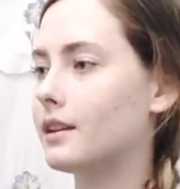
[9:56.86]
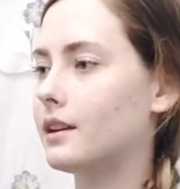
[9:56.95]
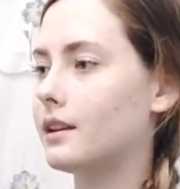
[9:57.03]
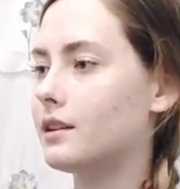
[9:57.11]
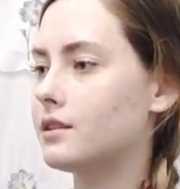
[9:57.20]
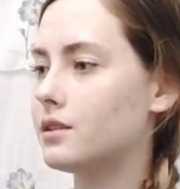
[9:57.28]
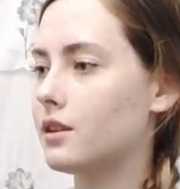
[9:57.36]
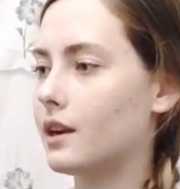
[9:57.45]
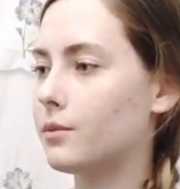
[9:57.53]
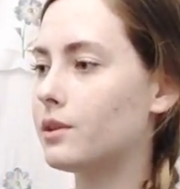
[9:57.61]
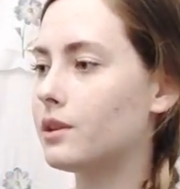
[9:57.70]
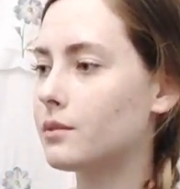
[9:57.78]
And your
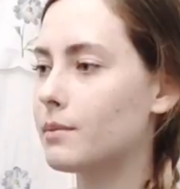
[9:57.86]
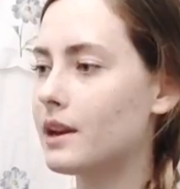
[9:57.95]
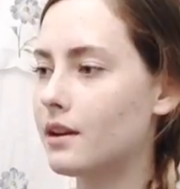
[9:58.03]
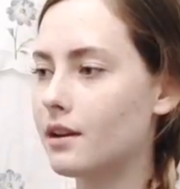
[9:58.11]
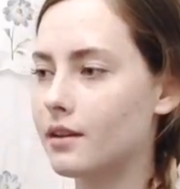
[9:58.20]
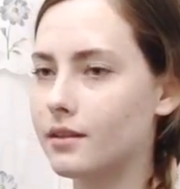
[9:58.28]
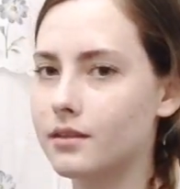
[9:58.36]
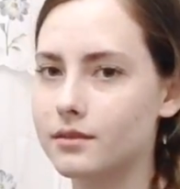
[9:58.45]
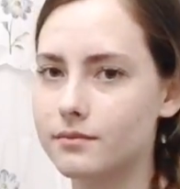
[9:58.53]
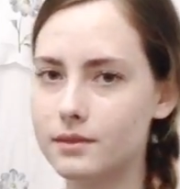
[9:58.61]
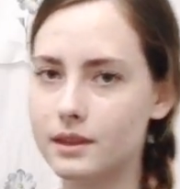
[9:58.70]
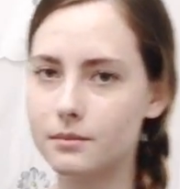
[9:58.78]
hair will look better.
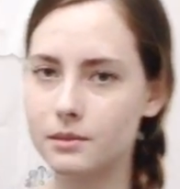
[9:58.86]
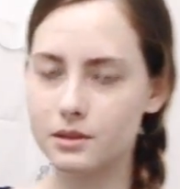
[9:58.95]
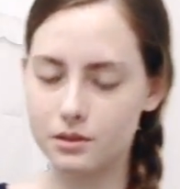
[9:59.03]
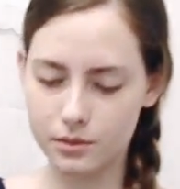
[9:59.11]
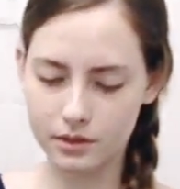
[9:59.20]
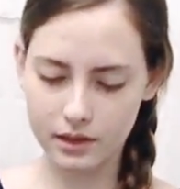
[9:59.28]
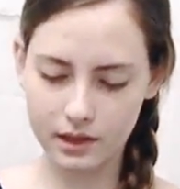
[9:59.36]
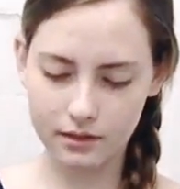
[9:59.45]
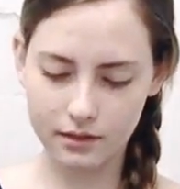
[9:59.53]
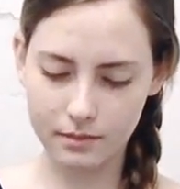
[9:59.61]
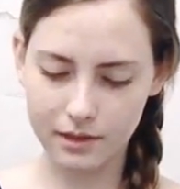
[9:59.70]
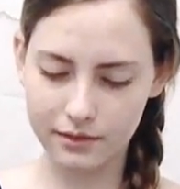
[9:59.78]
Now I'm just twirling it
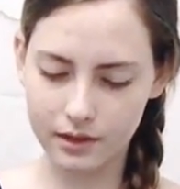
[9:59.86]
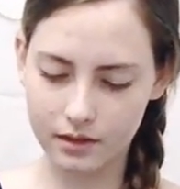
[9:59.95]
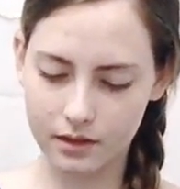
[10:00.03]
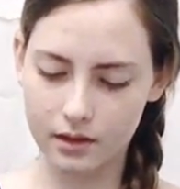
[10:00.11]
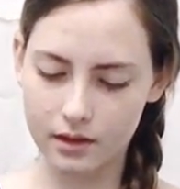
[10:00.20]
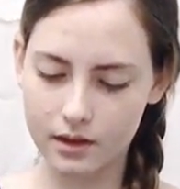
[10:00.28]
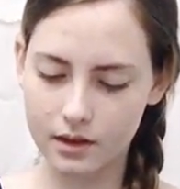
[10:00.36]
around my finger.